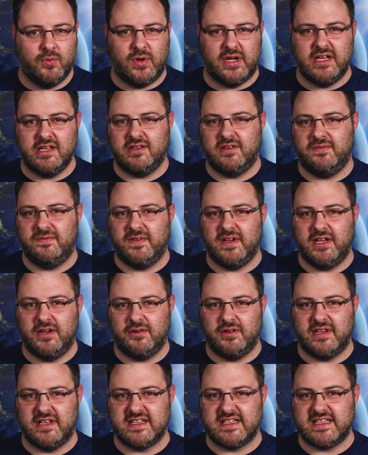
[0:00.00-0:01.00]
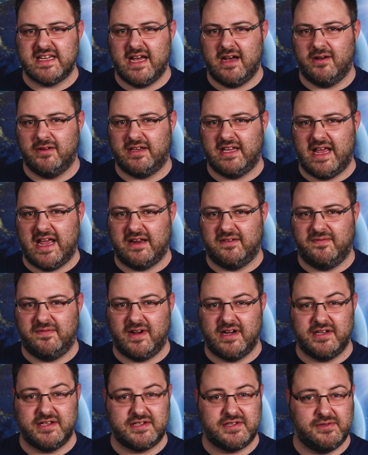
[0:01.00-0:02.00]
We need to figure this out and
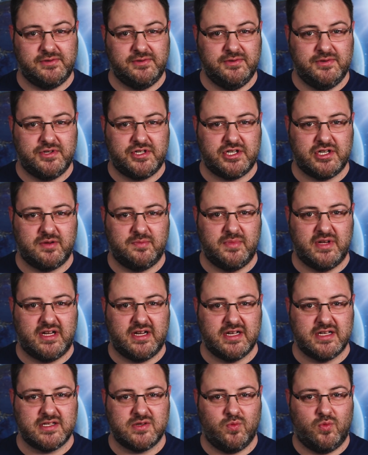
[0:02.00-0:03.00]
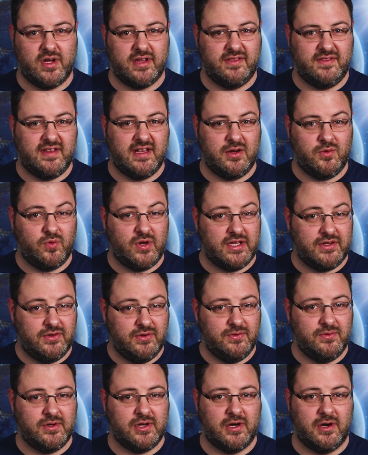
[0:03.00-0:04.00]
find a solution because one thing we
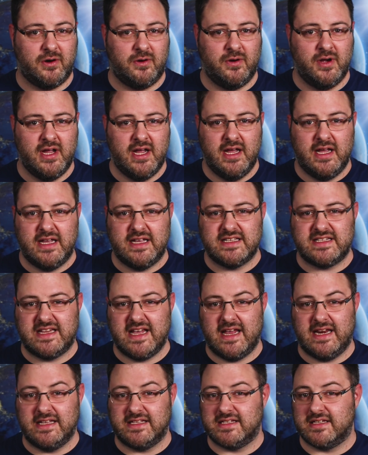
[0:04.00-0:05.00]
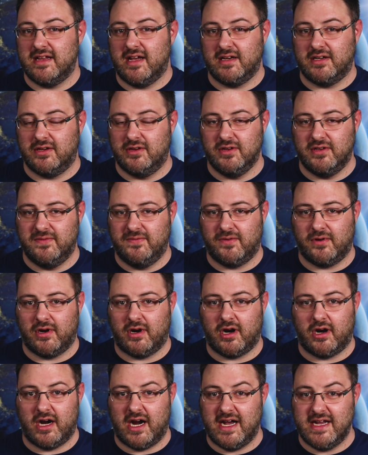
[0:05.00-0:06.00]
do know is that it's not good for
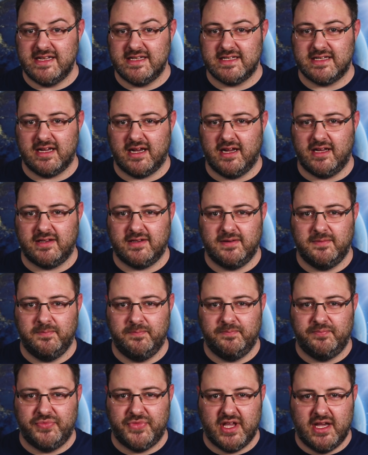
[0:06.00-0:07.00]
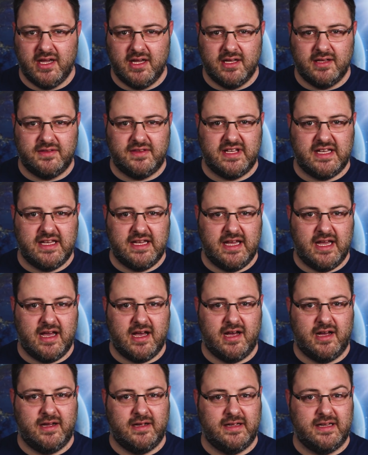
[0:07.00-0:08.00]
our eyesight. The
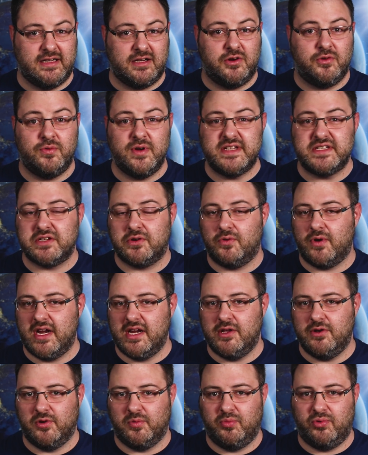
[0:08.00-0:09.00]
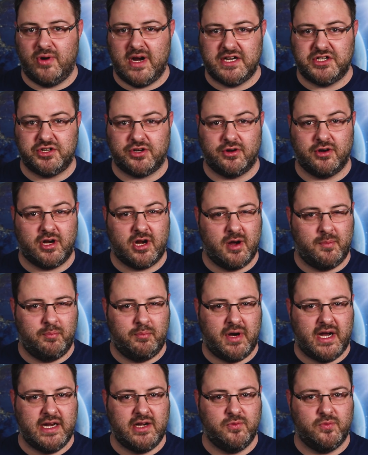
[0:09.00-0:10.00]
uh, increased cranial pressure
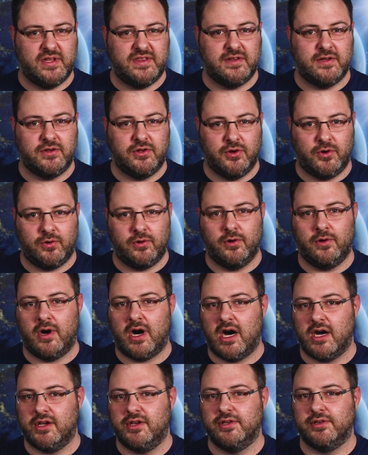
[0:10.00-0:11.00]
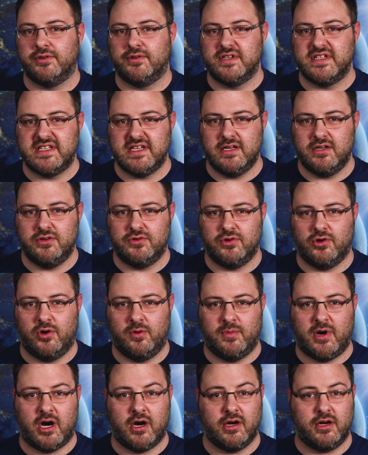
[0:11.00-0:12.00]
combined with the neuroocular
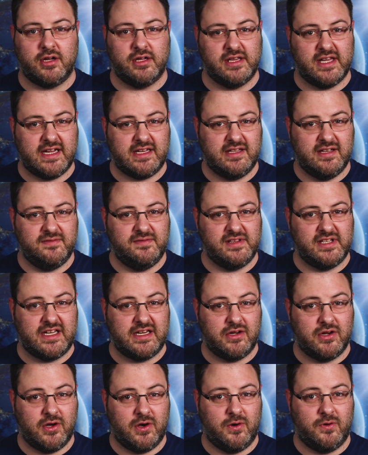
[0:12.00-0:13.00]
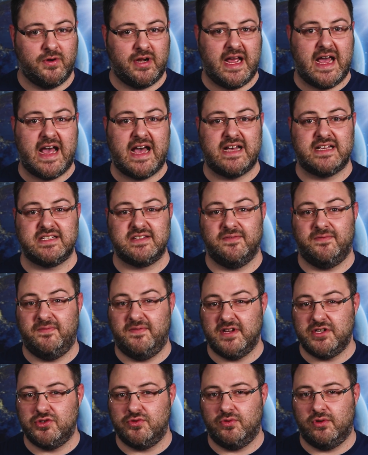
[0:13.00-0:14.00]
syndrome are collectively known as
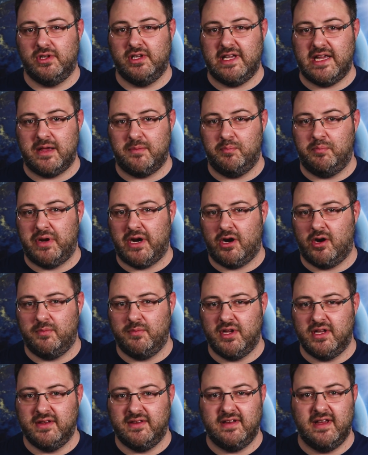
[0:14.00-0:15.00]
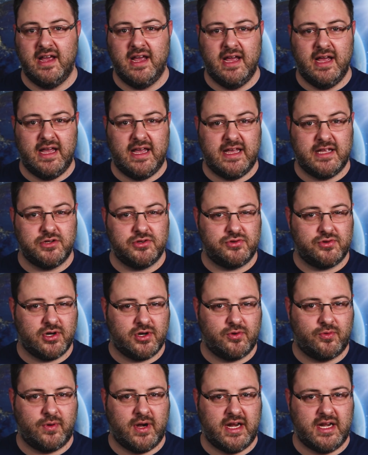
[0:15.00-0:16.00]
visual impairment
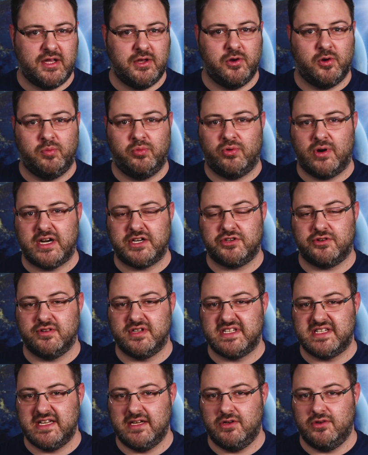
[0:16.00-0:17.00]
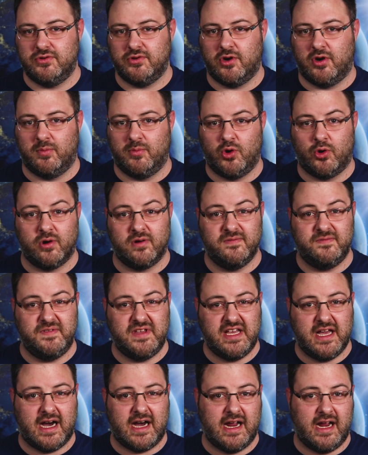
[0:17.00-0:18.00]
intracranial pressure syndrome or
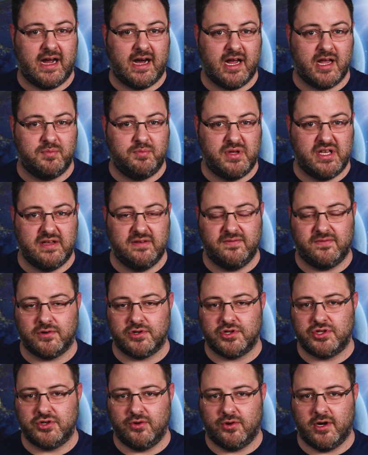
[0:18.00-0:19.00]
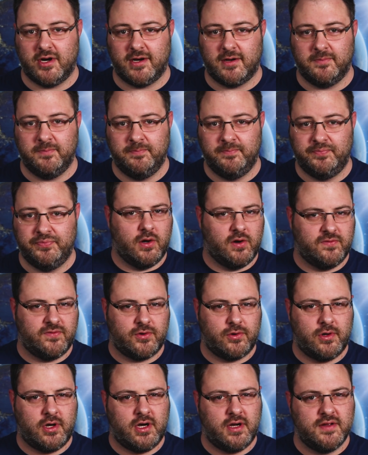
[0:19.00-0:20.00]
VIIP for short.
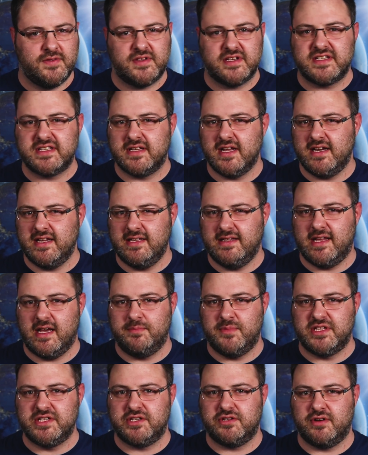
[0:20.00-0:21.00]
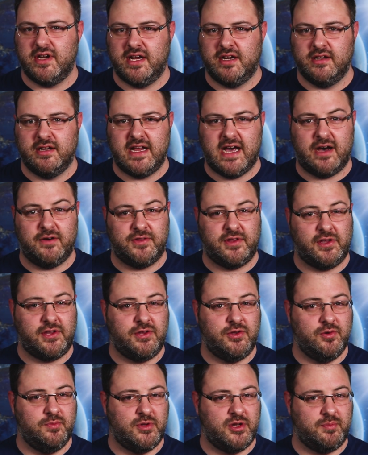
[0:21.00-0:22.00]
Overall, the study demonstrated how the
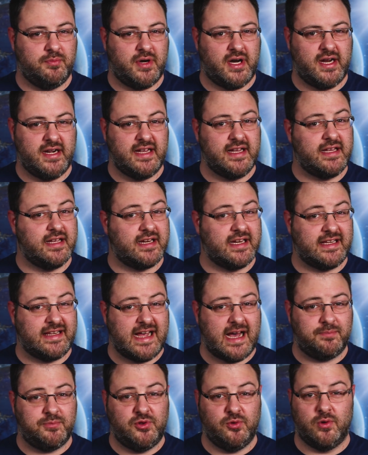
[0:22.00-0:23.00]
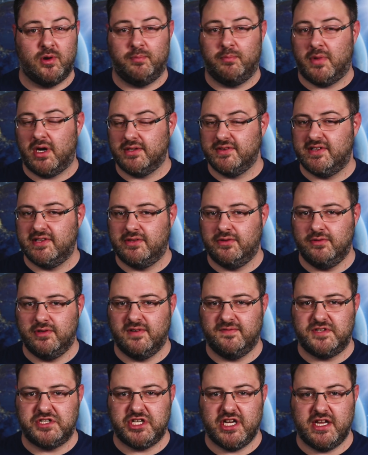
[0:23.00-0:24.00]
human body can adapt to a
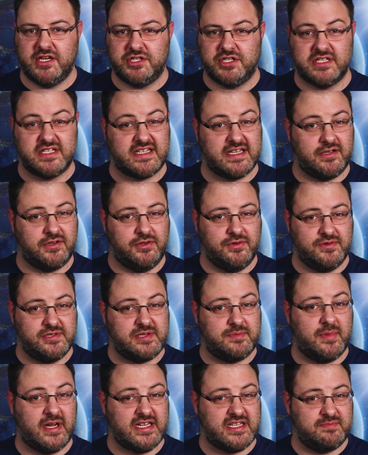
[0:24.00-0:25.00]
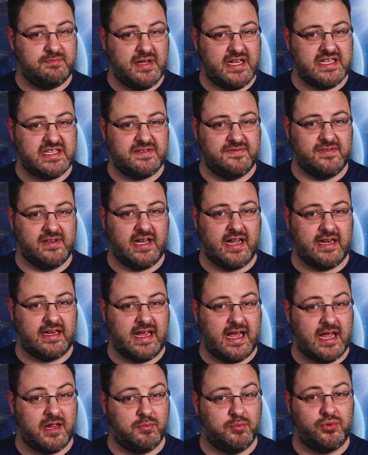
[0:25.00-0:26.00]
multitude of changes induced by
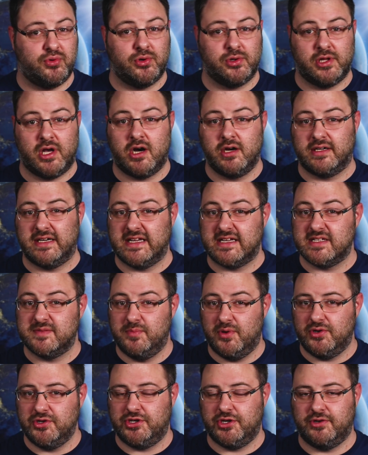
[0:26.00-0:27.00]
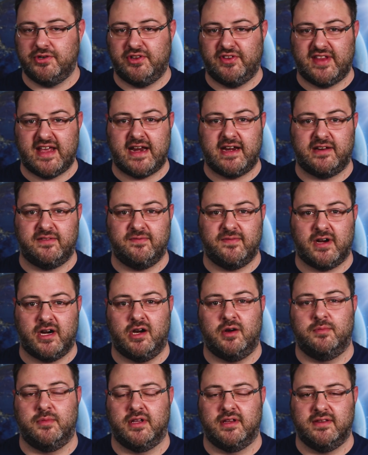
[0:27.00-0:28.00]
spaceflight and prolonged exposure to that
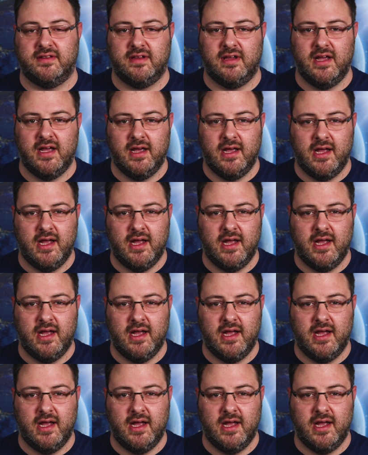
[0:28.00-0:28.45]
environment.